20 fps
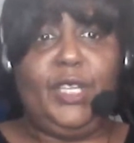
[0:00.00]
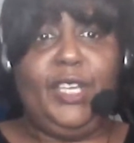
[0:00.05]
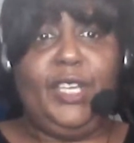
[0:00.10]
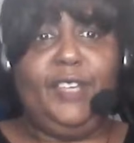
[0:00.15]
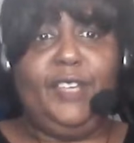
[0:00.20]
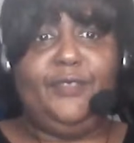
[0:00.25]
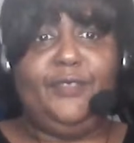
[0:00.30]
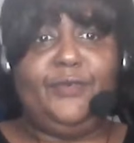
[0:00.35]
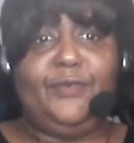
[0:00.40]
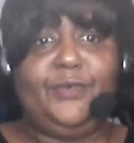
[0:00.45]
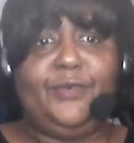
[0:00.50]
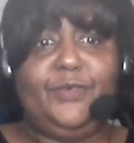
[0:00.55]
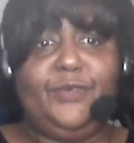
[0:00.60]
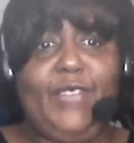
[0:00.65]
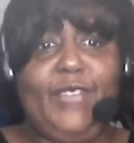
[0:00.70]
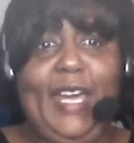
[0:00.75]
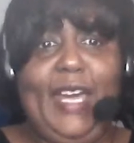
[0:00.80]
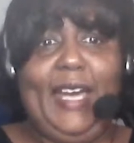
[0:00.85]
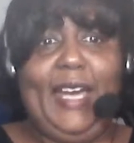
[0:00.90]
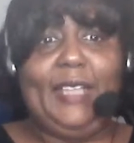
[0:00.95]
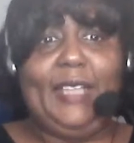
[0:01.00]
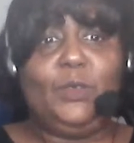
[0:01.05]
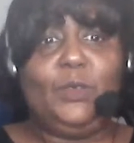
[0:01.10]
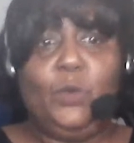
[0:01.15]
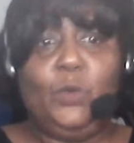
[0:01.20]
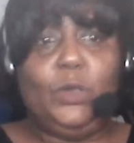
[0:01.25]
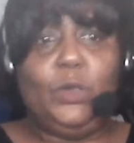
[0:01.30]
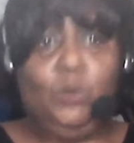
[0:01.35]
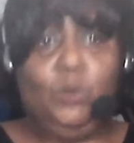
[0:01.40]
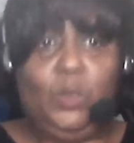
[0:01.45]
if not,
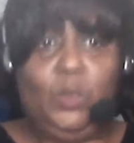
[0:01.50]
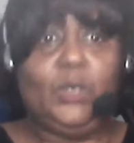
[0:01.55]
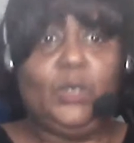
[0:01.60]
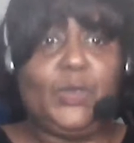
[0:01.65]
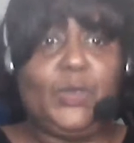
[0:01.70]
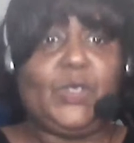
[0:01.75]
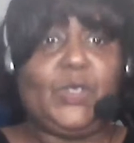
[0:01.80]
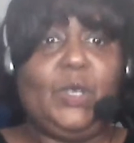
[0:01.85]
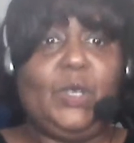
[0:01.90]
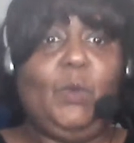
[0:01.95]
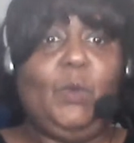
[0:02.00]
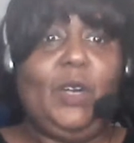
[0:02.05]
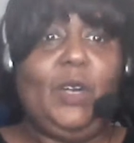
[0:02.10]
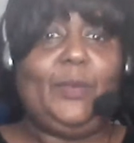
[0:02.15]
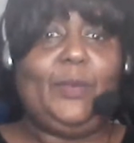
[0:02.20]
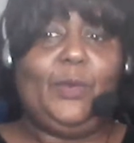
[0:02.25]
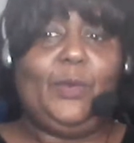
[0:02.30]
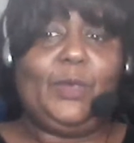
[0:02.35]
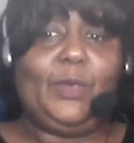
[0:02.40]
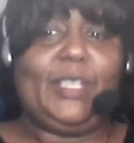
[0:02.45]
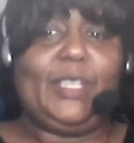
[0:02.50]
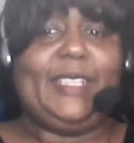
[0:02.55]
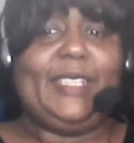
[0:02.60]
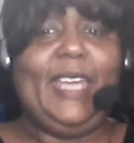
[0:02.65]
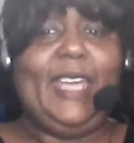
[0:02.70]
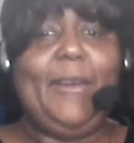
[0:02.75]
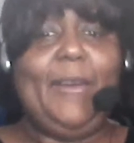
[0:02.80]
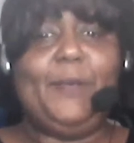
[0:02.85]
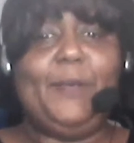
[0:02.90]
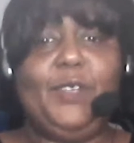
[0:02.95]
we'll see what
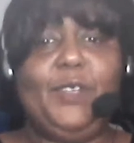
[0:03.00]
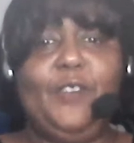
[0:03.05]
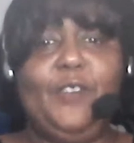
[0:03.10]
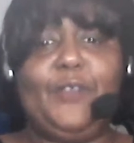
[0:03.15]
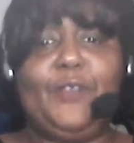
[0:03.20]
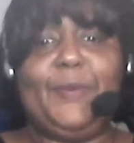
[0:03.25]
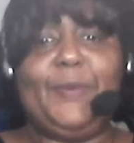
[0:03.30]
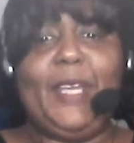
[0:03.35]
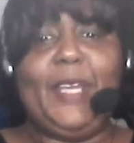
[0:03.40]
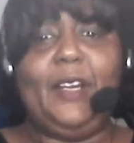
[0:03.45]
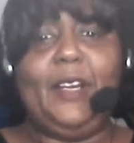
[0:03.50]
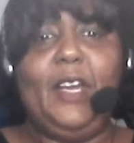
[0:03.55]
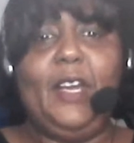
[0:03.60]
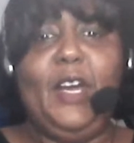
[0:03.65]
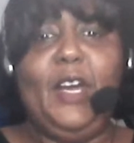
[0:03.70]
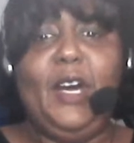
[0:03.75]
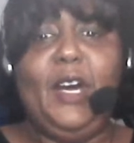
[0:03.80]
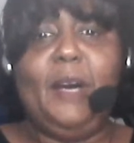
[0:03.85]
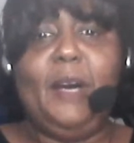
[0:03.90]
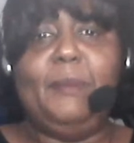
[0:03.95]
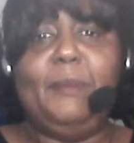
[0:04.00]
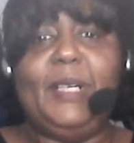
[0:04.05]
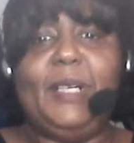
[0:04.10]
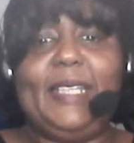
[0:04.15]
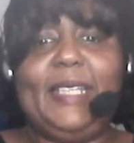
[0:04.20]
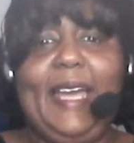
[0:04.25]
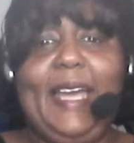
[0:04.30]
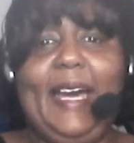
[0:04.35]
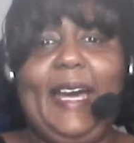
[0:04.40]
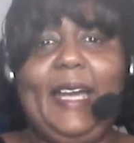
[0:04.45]
can happen on from there.
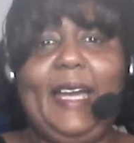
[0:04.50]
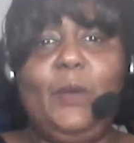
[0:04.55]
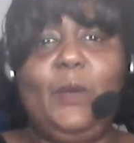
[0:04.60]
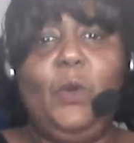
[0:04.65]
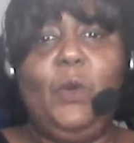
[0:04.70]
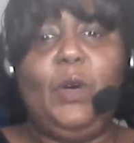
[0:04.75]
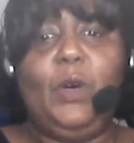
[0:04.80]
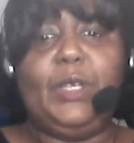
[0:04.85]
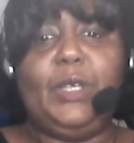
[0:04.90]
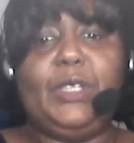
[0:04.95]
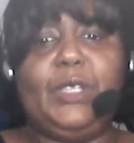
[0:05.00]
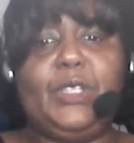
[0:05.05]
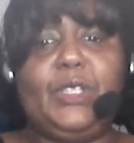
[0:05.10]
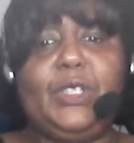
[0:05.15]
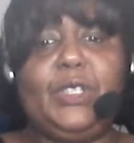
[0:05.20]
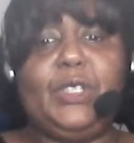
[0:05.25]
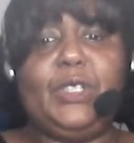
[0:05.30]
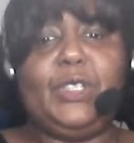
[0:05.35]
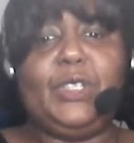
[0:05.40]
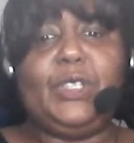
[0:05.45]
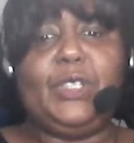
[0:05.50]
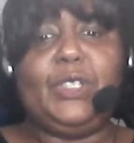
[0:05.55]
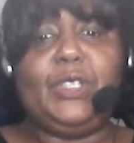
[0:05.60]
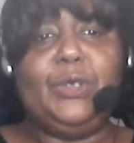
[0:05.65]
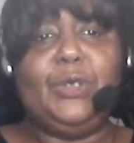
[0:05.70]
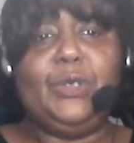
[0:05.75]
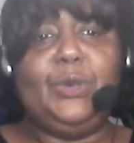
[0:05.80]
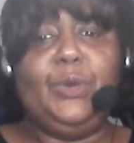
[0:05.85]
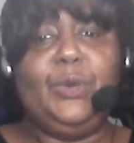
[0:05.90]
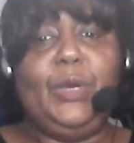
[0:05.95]
But I wanted
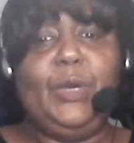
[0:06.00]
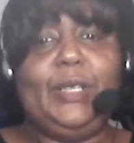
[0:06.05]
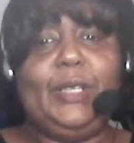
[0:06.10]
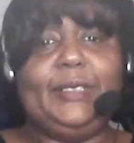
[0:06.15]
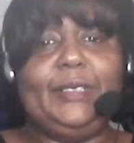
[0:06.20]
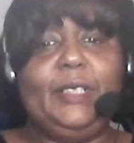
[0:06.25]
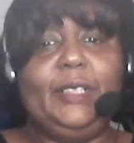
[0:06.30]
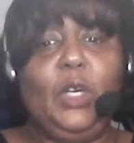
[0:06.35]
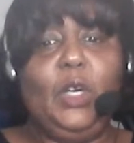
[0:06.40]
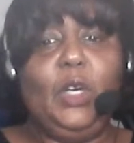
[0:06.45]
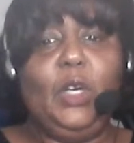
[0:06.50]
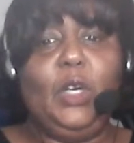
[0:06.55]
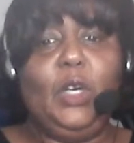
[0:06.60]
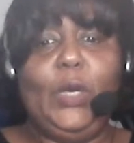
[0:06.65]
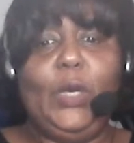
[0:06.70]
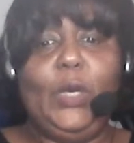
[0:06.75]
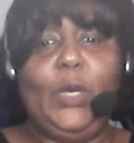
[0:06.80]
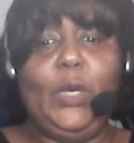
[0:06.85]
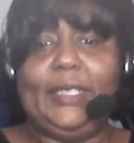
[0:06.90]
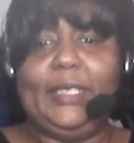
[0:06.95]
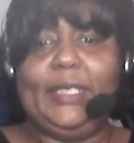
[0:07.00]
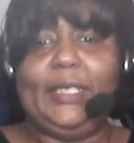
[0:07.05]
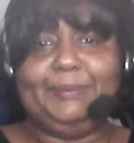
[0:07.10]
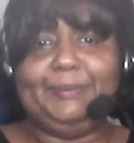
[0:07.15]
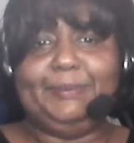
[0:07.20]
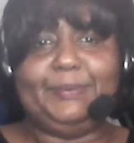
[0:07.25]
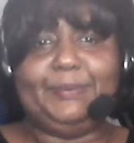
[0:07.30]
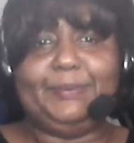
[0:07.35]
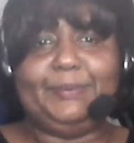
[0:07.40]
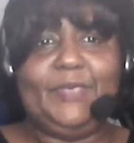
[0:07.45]
to quickly,
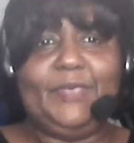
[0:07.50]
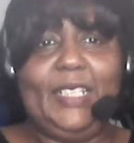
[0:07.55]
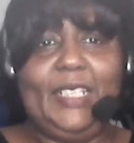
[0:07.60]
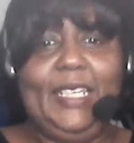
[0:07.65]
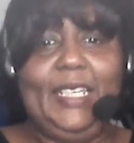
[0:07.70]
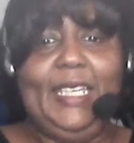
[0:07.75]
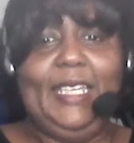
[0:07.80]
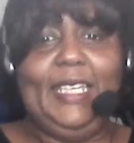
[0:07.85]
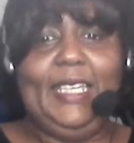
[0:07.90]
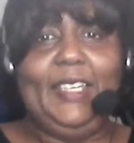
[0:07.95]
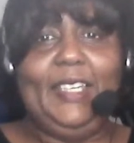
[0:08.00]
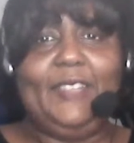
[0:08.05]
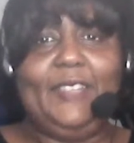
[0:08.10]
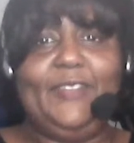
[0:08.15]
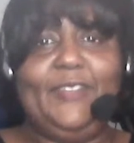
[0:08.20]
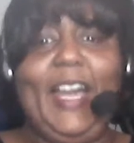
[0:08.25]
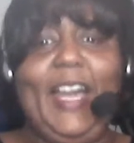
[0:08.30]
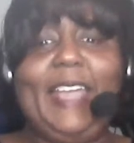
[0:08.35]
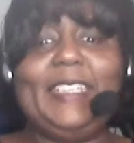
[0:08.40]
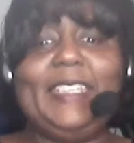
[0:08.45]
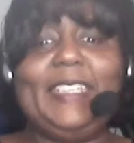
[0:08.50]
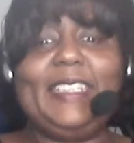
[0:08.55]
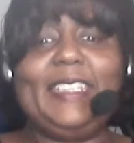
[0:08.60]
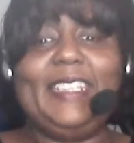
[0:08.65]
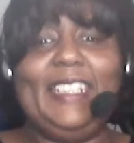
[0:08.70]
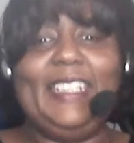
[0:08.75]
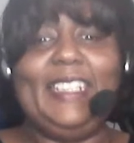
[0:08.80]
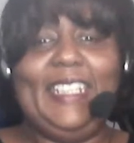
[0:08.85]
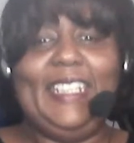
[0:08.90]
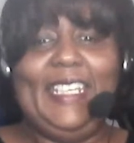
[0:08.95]

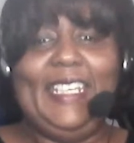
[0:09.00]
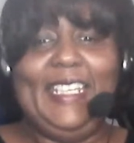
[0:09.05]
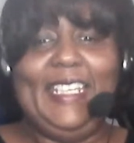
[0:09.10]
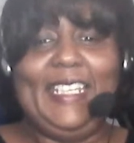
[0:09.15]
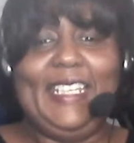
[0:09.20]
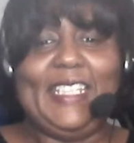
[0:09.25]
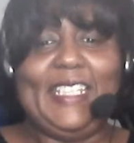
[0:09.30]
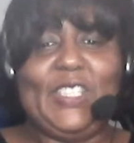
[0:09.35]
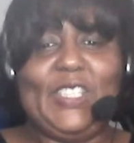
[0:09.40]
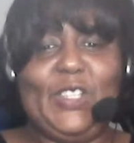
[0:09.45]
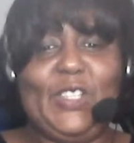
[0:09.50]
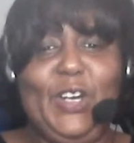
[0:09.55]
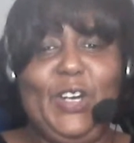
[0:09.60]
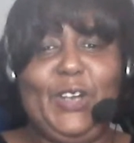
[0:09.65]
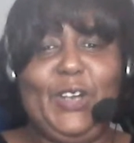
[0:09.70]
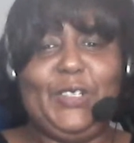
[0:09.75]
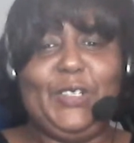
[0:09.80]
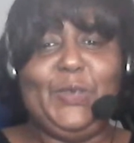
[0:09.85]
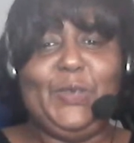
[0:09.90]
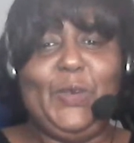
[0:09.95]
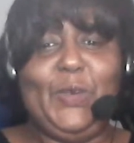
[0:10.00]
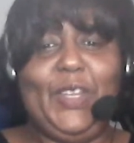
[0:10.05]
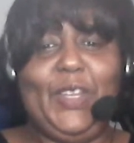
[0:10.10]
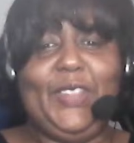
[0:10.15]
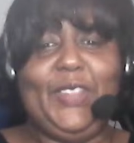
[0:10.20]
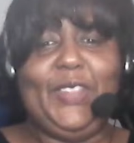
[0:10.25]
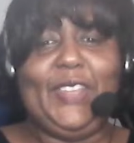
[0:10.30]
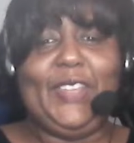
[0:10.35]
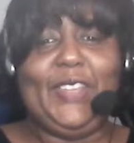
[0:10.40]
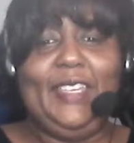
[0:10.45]
finally, get started
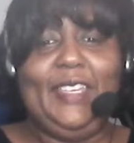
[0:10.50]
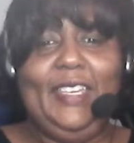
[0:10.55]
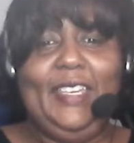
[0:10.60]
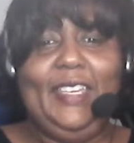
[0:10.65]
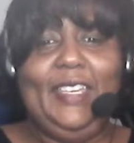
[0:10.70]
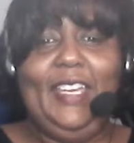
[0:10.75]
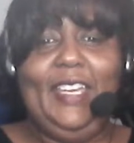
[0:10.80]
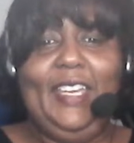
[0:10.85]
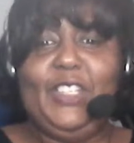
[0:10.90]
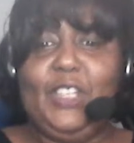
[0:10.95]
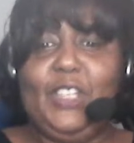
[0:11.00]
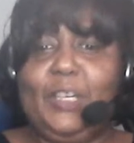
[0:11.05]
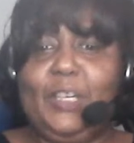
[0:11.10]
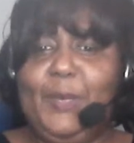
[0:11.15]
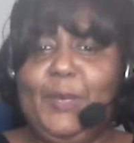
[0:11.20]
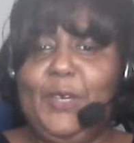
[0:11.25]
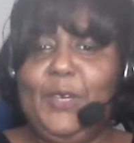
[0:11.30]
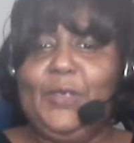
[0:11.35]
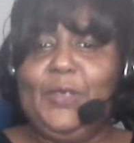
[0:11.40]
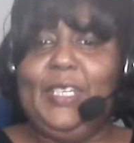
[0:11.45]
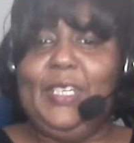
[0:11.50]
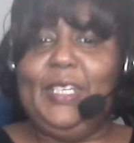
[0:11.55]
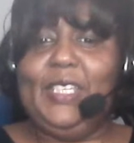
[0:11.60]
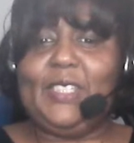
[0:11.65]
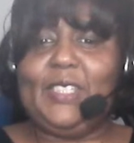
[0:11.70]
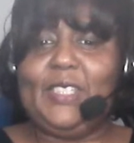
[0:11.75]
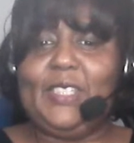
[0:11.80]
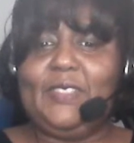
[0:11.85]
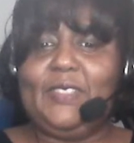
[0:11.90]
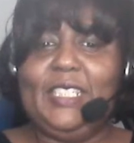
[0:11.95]
with your computer
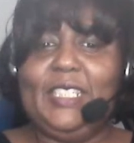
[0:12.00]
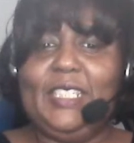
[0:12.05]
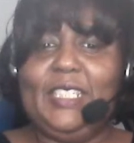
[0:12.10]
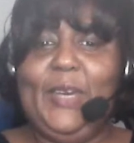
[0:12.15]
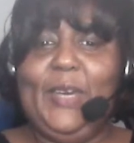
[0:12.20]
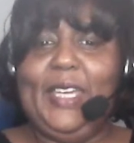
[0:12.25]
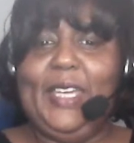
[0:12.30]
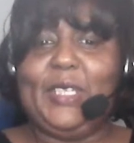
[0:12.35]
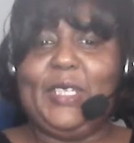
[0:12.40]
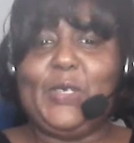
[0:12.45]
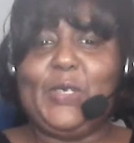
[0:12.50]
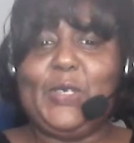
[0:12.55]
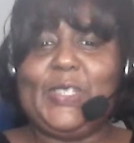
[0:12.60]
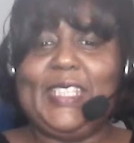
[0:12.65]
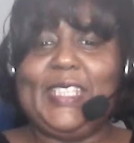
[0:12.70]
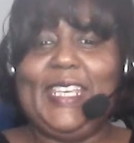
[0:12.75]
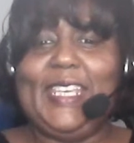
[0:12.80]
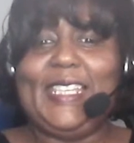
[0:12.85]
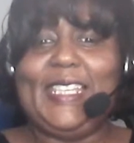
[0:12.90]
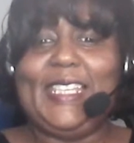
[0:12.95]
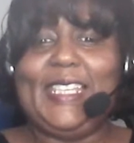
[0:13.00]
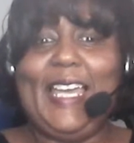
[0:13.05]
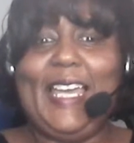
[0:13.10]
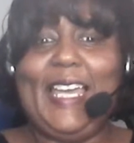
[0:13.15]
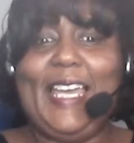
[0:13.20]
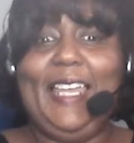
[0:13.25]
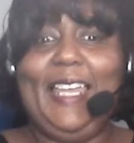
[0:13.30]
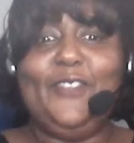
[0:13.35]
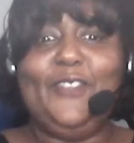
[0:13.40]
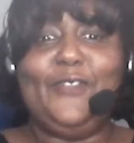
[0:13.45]
needs of Toledo LLC's
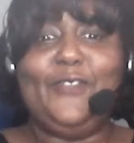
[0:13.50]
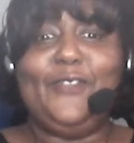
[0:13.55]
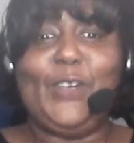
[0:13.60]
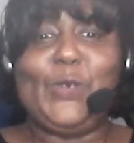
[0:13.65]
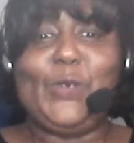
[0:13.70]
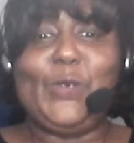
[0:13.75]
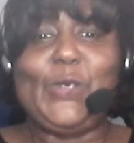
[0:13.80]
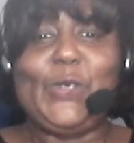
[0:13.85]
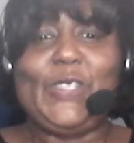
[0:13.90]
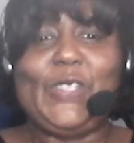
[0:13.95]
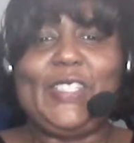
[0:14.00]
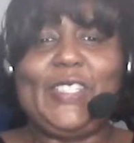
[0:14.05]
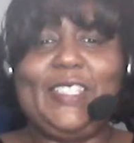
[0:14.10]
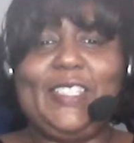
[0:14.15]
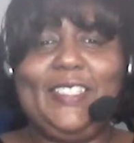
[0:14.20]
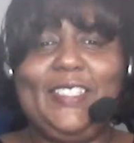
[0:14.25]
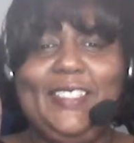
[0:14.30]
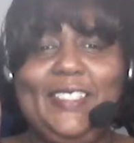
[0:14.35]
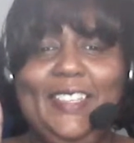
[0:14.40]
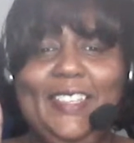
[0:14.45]
first